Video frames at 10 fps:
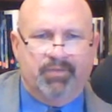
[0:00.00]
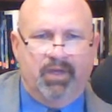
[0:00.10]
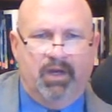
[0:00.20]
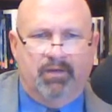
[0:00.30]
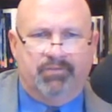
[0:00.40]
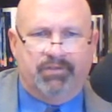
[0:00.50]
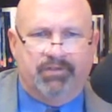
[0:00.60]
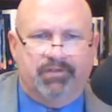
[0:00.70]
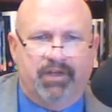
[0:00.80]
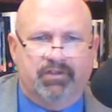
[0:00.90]
of
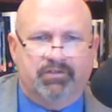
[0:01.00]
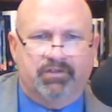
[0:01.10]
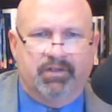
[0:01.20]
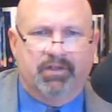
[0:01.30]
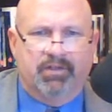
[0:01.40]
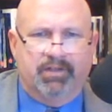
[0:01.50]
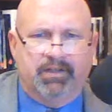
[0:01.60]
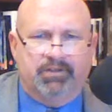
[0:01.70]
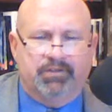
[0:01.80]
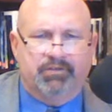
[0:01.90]
sensation to
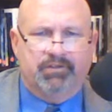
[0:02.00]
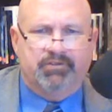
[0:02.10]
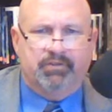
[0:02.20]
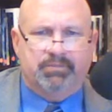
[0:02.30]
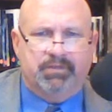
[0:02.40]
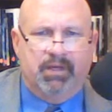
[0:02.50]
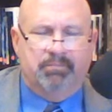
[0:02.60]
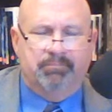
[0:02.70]
get their systems up,